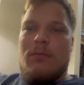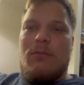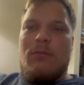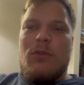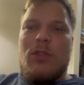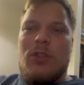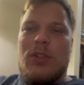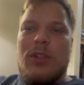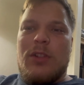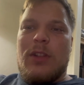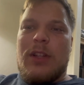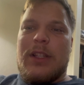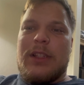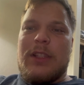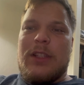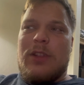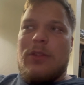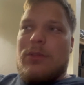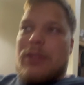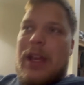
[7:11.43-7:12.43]
don't you look at
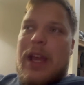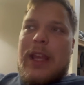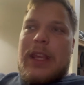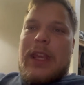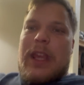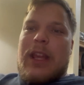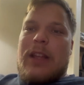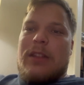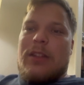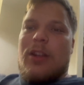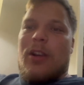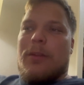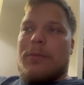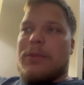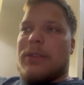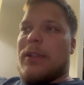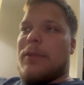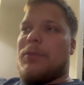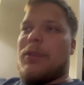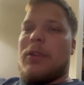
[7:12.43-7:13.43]
the news? I can't tarp
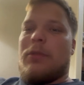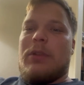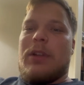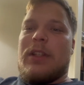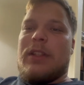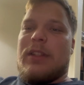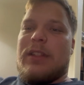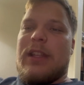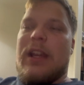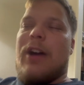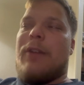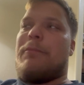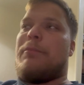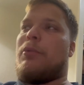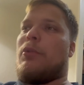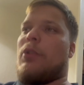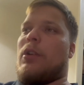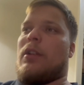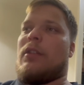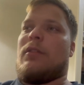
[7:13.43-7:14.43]
something when it's
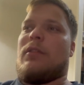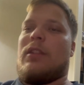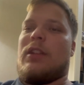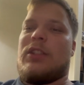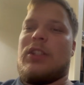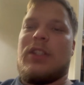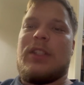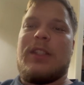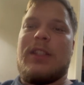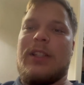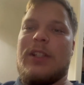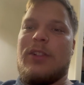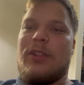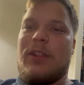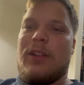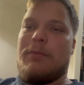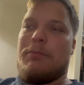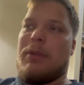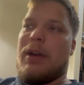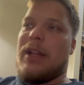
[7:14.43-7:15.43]
downpour. It's just
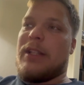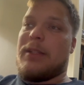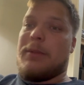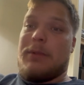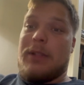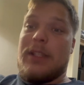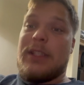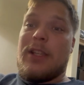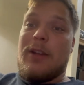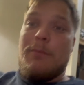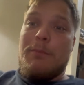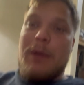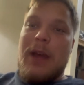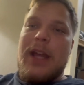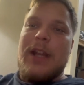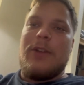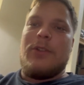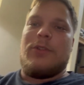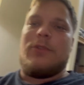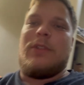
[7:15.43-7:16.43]
literally impossible. That's how
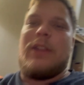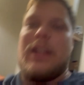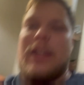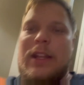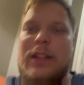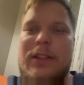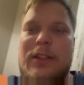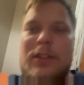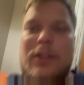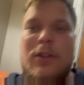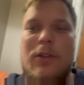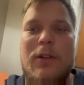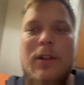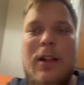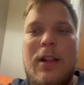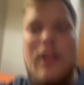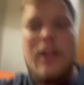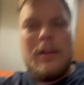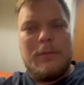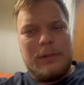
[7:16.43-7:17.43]
bad it was raining. So
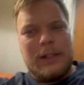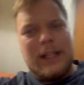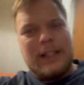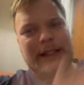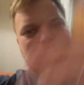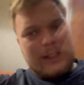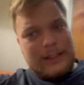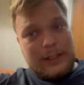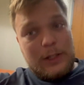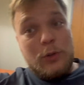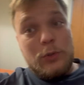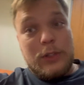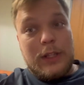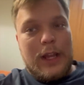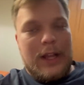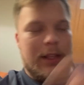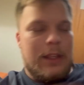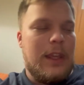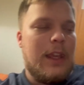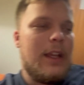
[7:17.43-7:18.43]
I'm glad that load
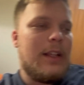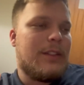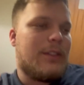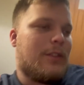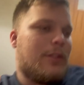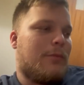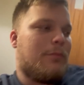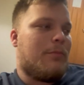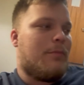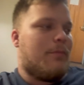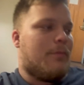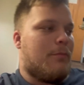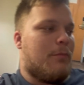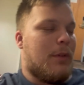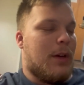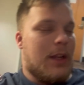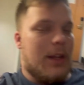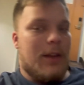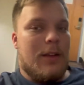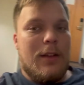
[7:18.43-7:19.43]
got canceled.
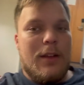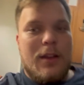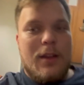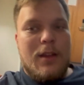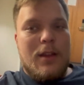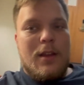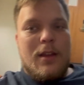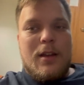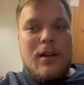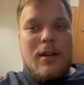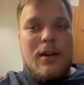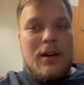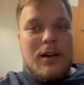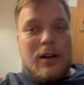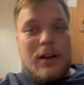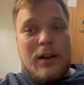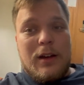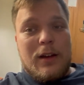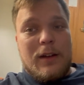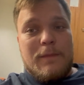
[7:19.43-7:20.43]
But,
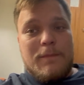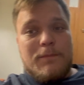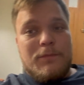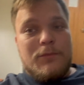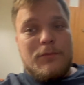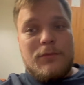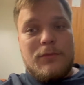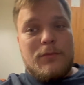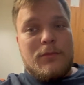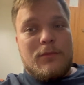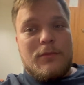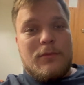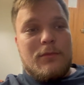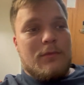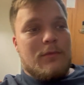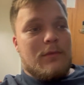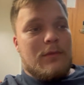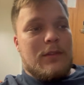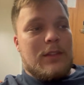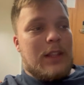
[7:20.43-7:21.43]

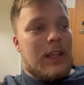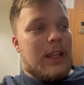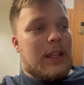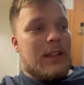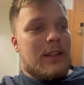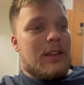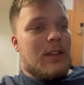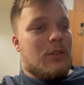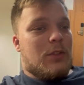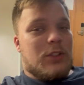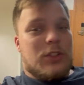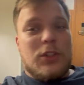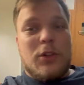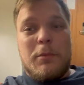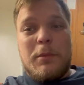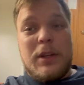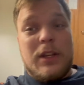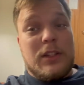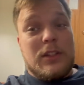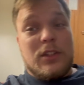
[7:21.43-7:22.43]
there were so
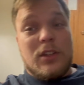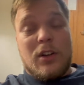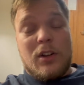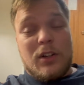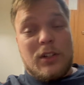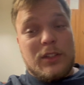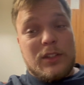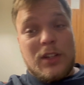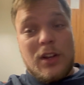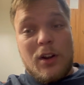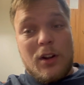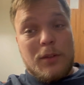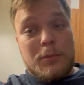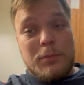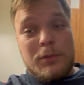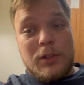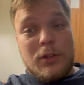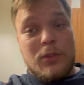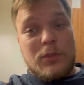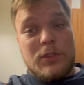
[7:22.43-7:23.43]
many darn tarp
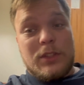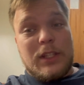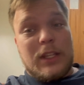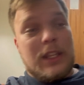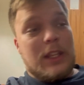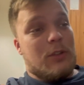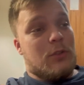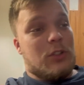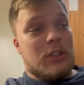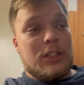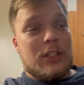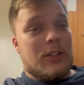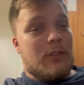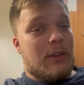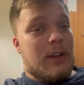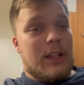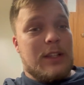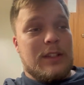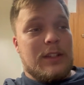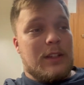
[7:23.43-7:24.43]
loads. Like, it was just
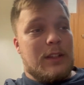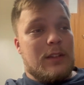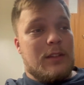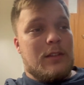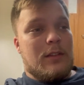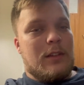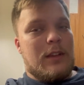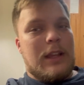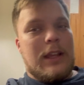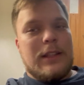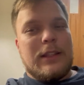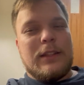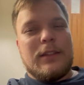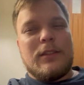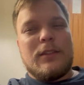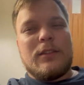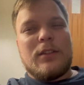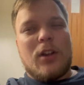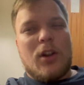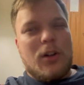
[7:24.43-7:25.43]
crazy. And the
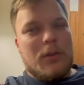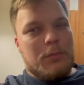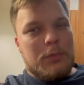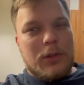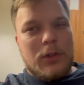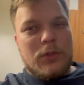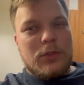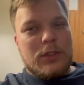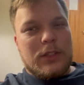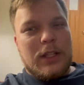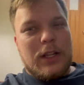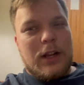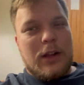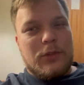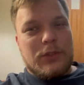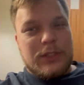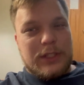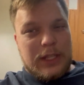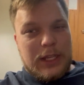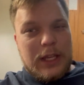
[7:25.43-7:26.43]
tarp loads that I
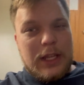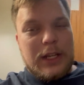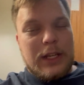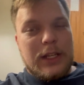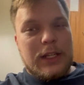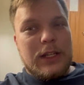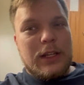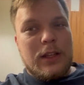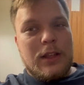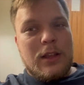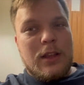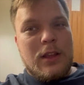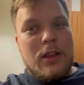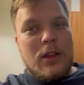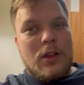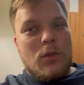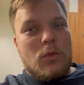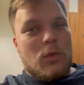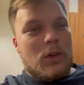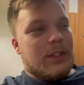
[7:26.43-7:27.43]
was getting
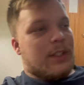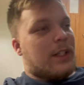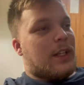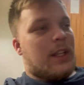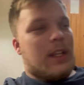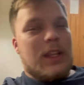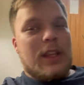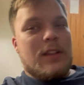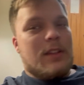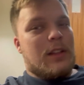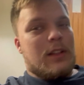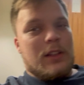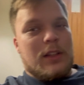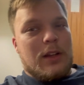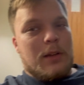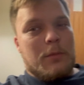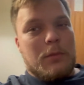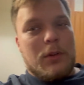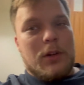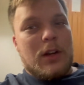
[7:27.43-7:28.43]
wasn't easy
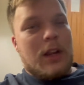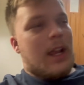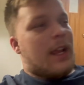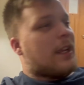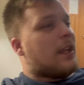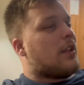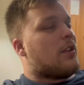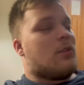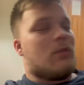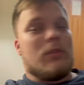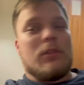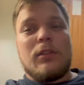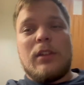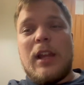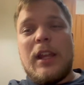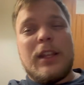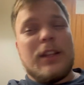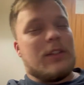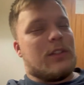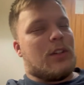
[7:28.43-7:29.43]
lumber. I
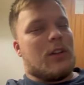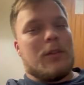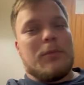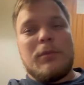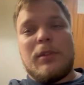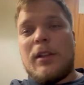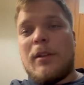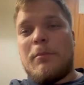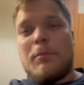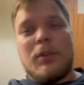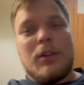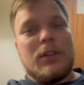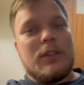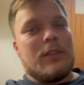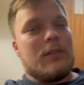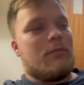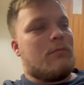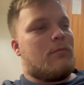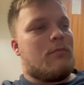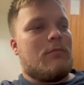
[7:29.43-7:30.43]
could tarp lumber
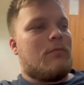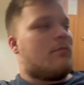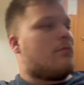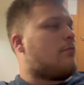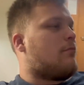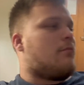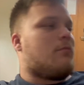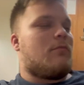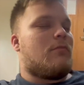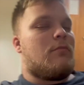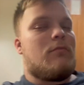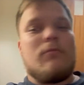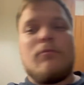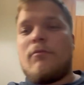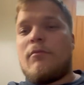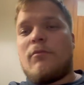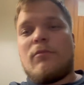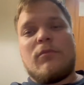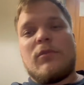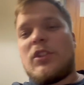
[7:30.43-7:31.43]

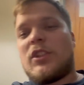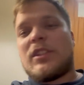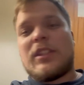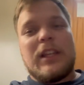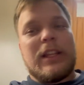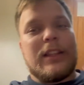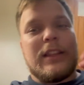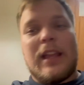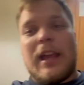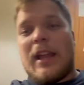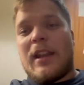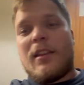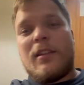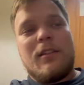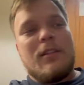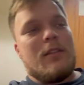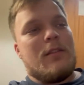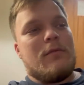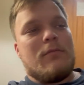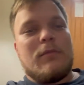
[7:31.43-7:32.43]
just like that
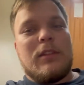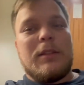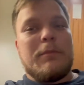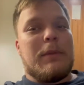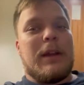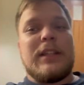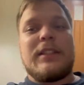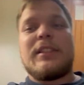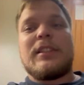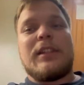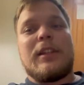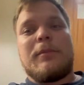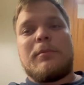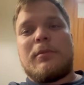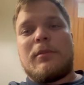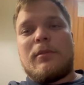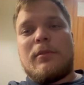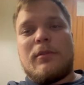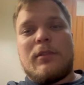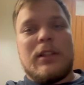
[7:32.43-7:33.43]
in my sleep,
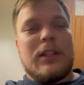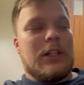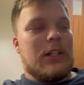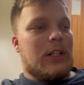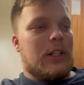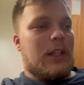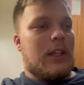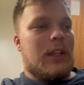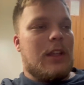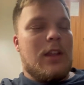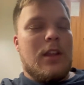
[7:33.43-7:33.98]
literally.